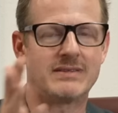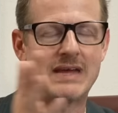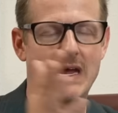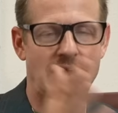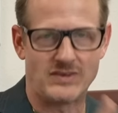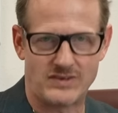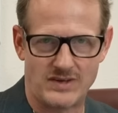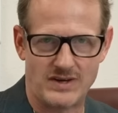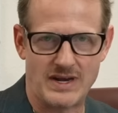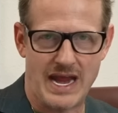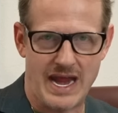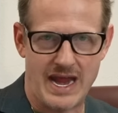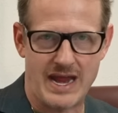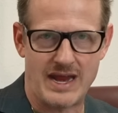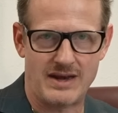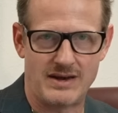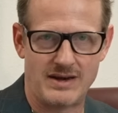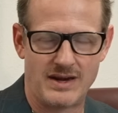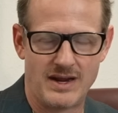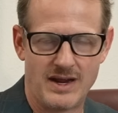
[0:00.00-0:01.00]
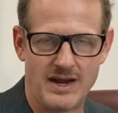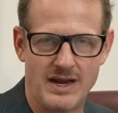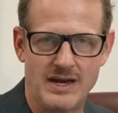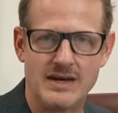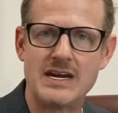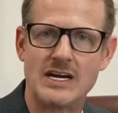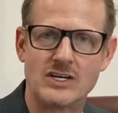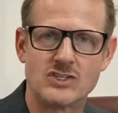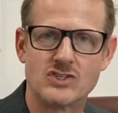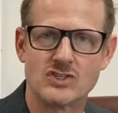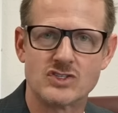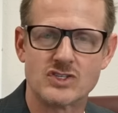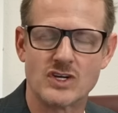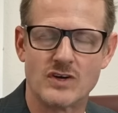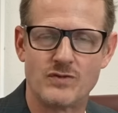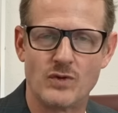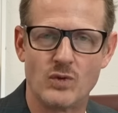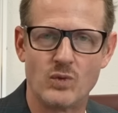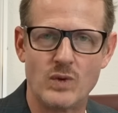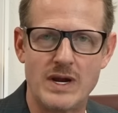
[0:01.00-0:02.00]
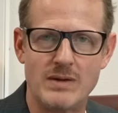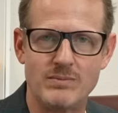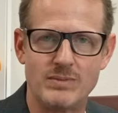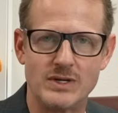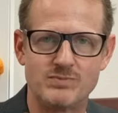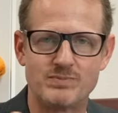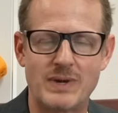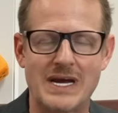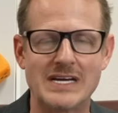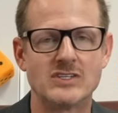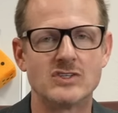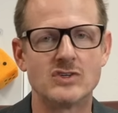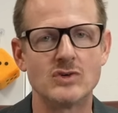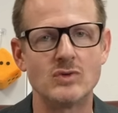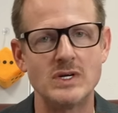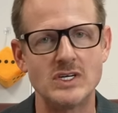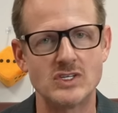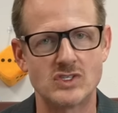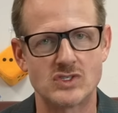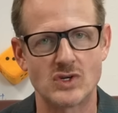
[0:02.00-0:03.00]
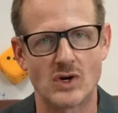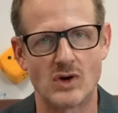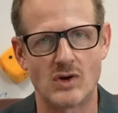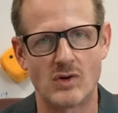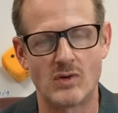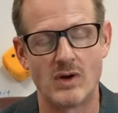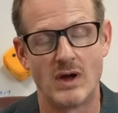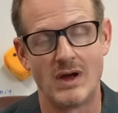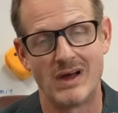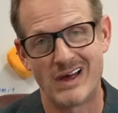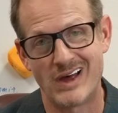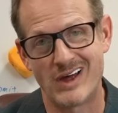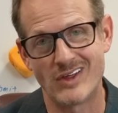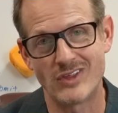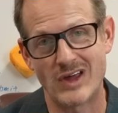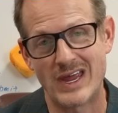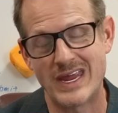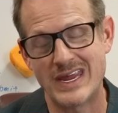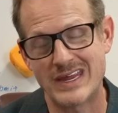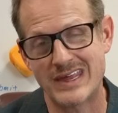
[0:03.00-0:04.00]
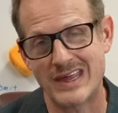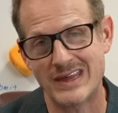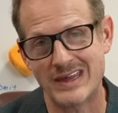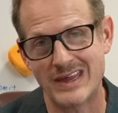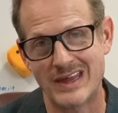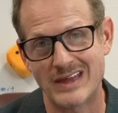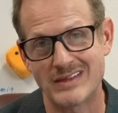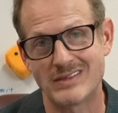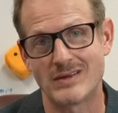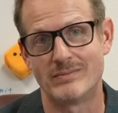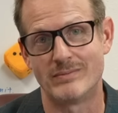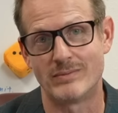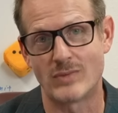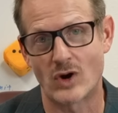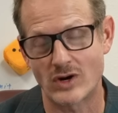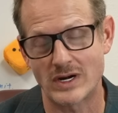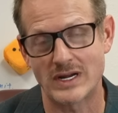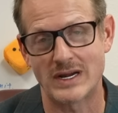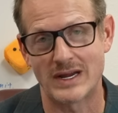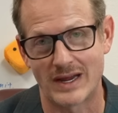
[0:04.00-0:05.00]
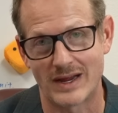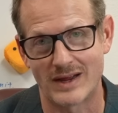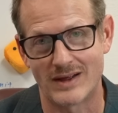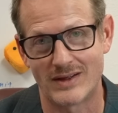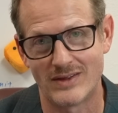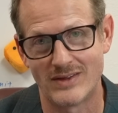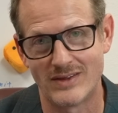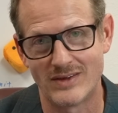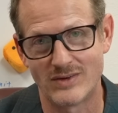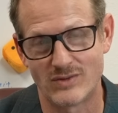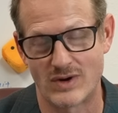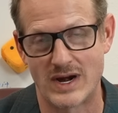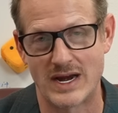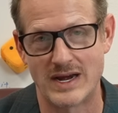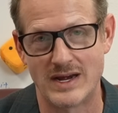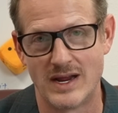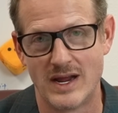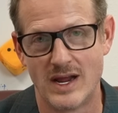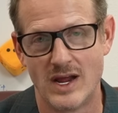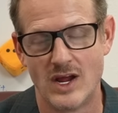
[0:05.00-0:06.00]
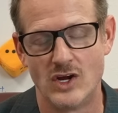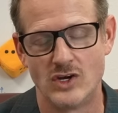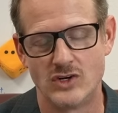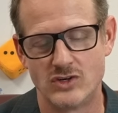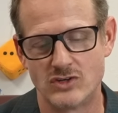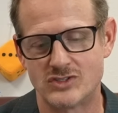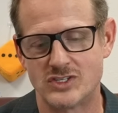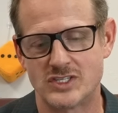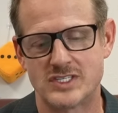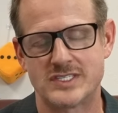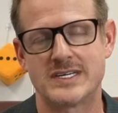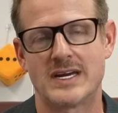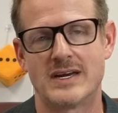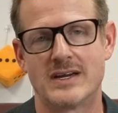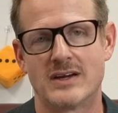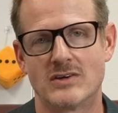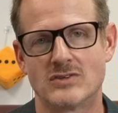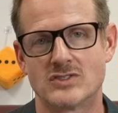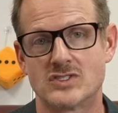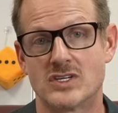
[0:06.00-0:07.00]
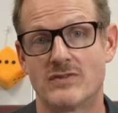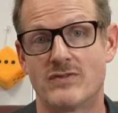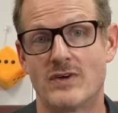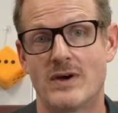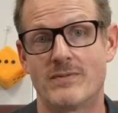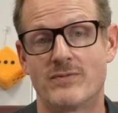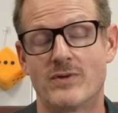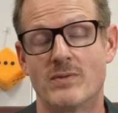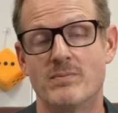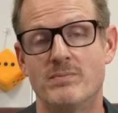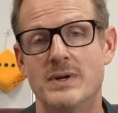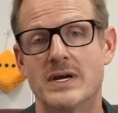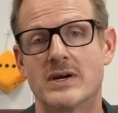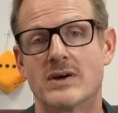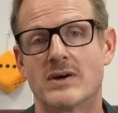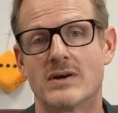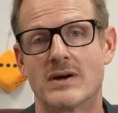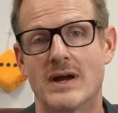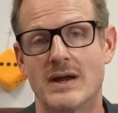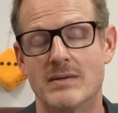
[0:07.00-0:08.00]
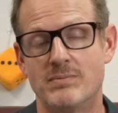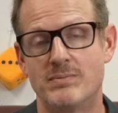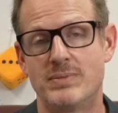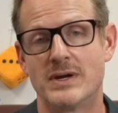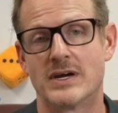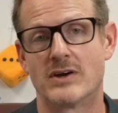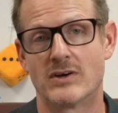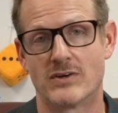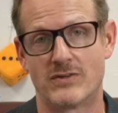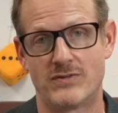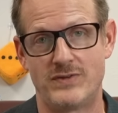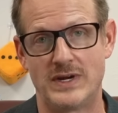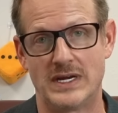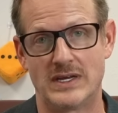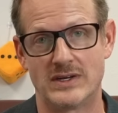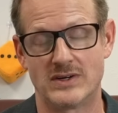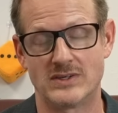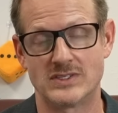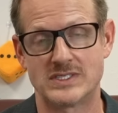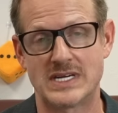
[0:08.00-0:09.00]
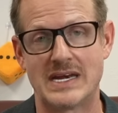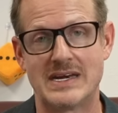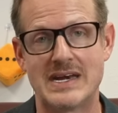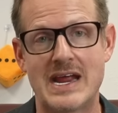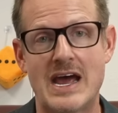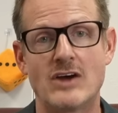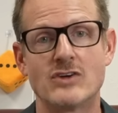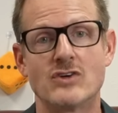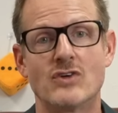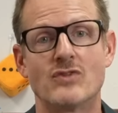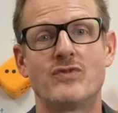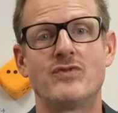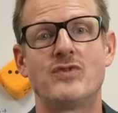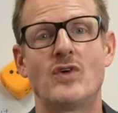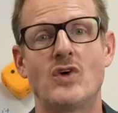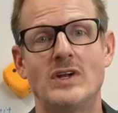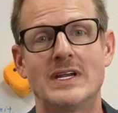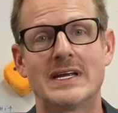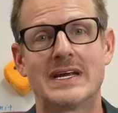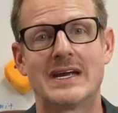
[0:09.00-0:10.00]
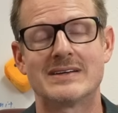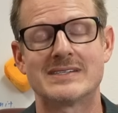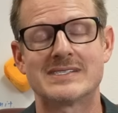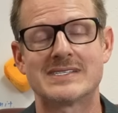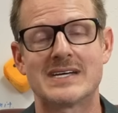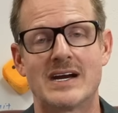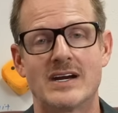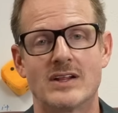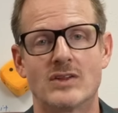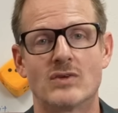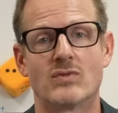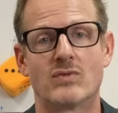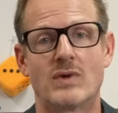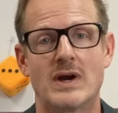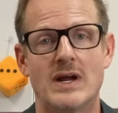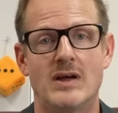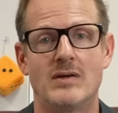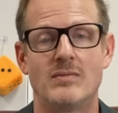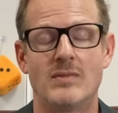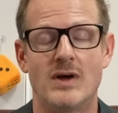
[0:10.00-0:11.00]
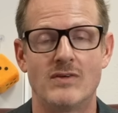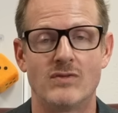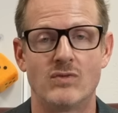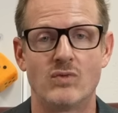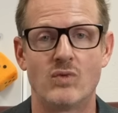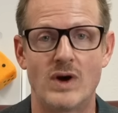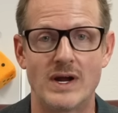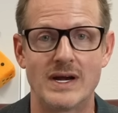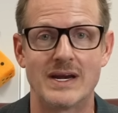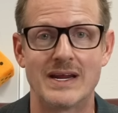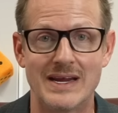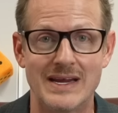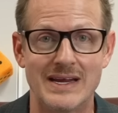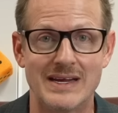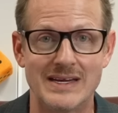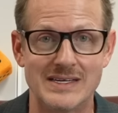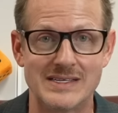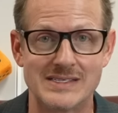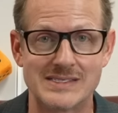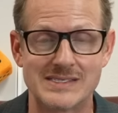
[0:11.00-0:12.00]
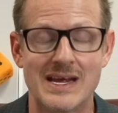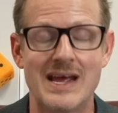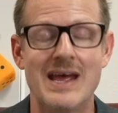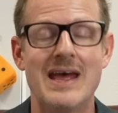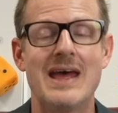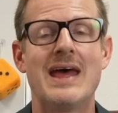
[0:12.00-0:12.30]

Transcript: 1,000 and net yourself a win. But by doing so, aka the martingale, right, you're just setting yourself up for bigger and bigger failures. And now you're falling outside of the realm of what is